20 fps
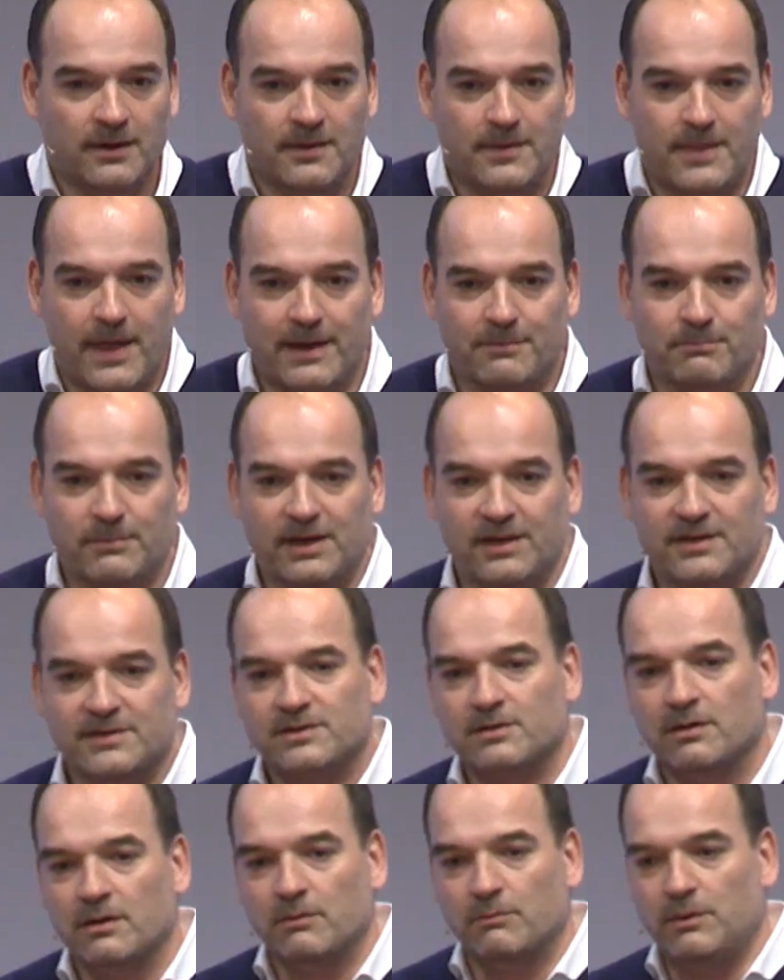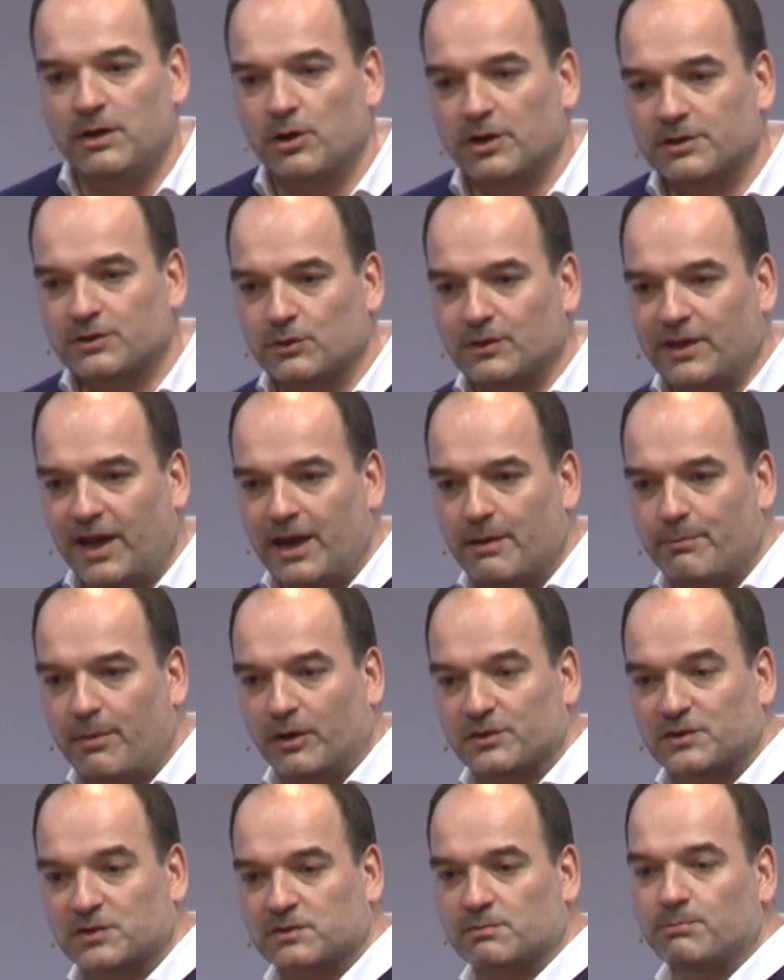That means we heard today
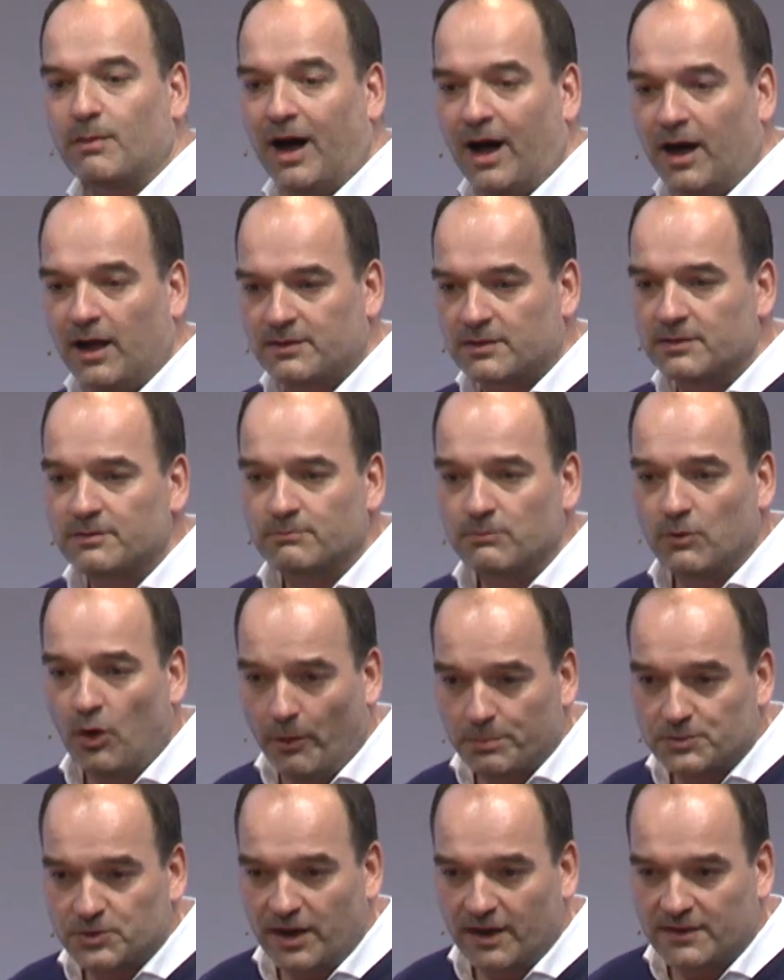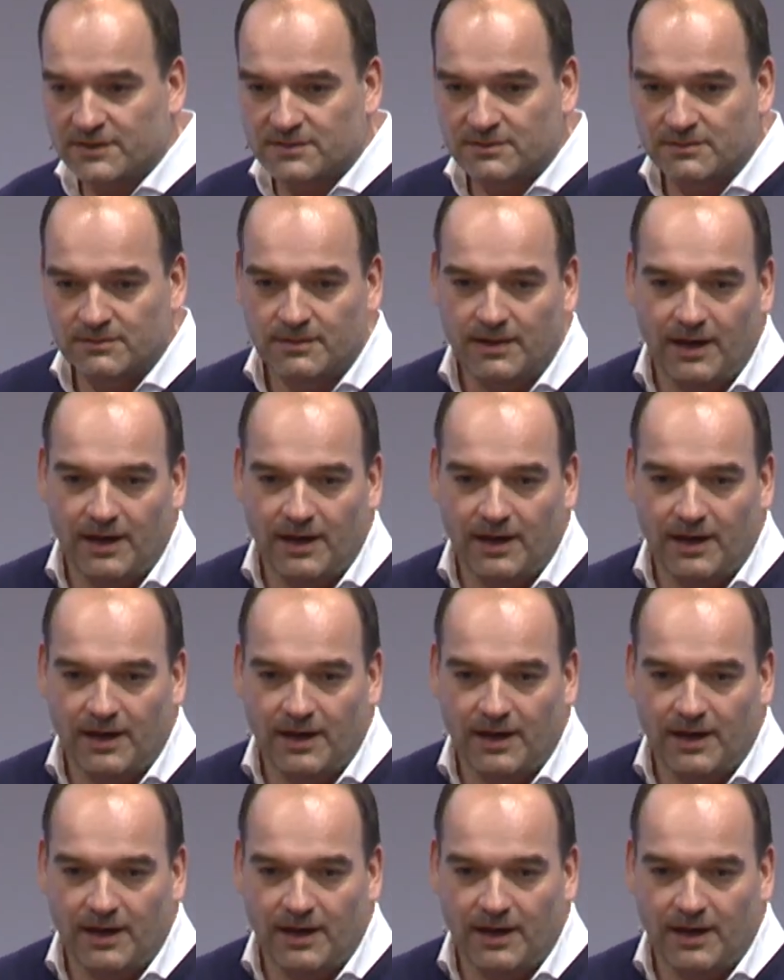about smart objects.